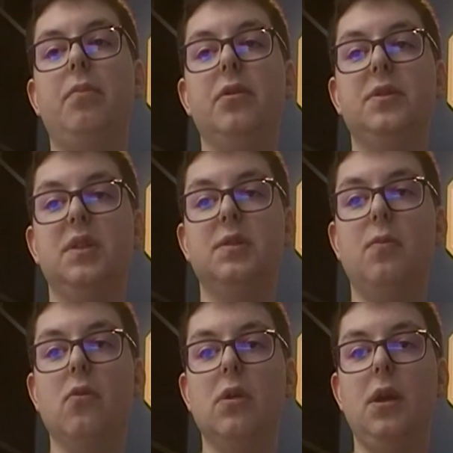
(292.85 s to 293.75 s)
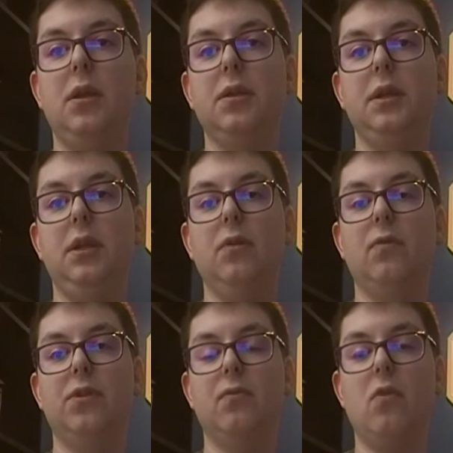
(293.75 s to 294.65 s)
puts its morality
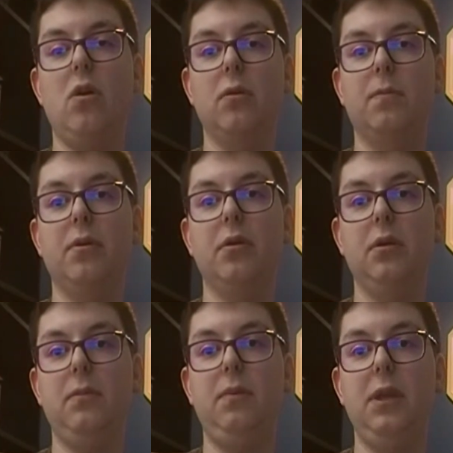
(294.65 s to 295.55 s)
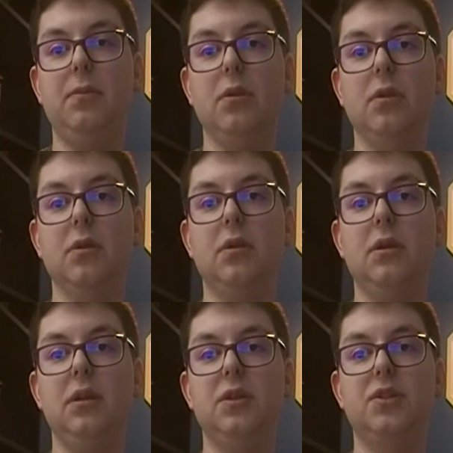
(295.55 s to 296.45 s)
with the wrong per- people
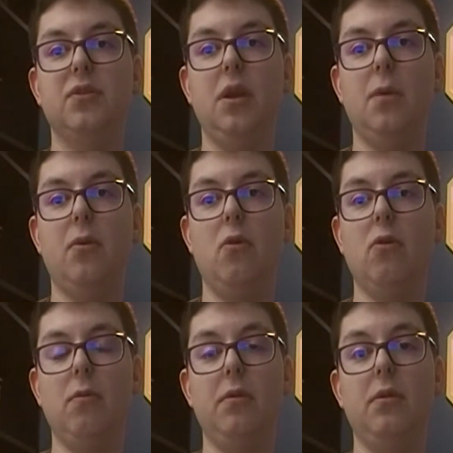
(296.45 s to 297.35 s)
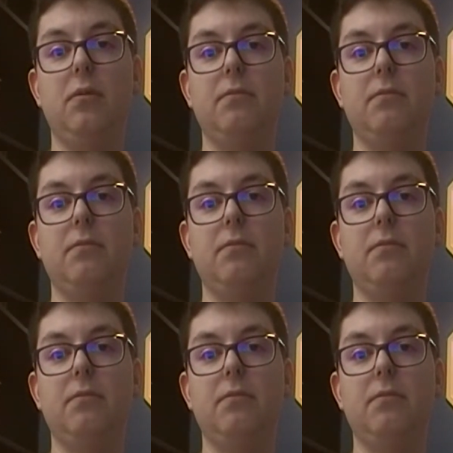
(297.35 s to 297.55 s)
is straight up horrible.